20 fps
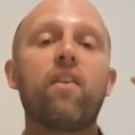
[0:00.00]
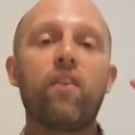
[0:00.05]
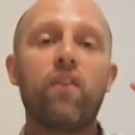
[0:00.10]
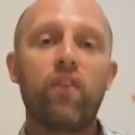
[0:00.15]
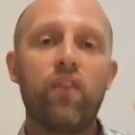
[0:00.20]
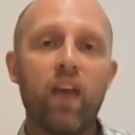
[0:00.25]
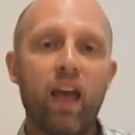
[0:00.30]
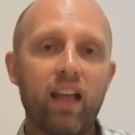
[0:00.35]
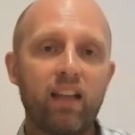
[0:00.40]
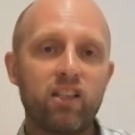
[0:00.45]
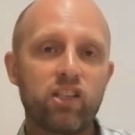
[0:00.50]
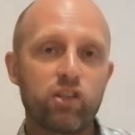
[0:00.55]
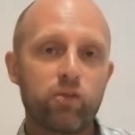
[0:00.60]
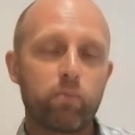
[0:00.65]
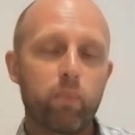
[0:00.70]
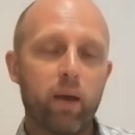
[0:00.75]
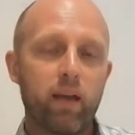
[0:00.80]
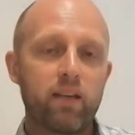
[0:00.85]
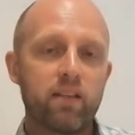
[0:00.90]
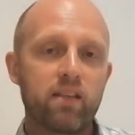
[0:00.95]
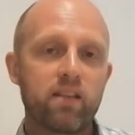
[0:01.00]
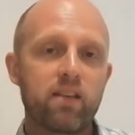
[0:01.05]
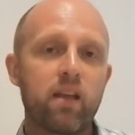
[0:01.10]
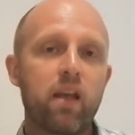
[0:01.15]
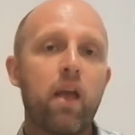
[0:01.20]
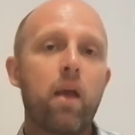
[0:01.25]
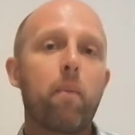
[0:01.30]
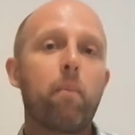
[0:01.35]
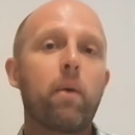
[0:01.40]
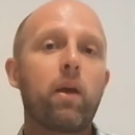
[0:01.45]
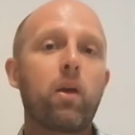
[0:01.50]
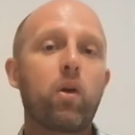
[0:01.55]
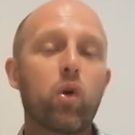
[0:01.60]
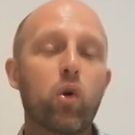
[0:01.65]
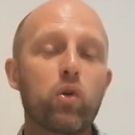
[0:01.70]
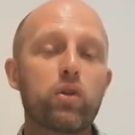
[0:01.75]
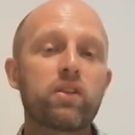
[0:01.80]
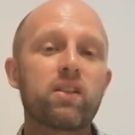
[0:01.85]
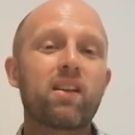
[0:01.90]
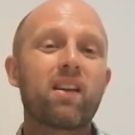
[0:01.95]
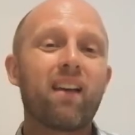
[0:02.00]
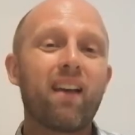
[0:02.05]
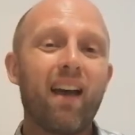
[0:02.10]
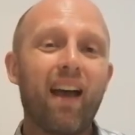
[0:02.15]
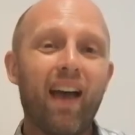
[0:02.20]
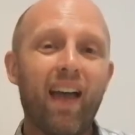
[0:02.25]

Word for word: that space because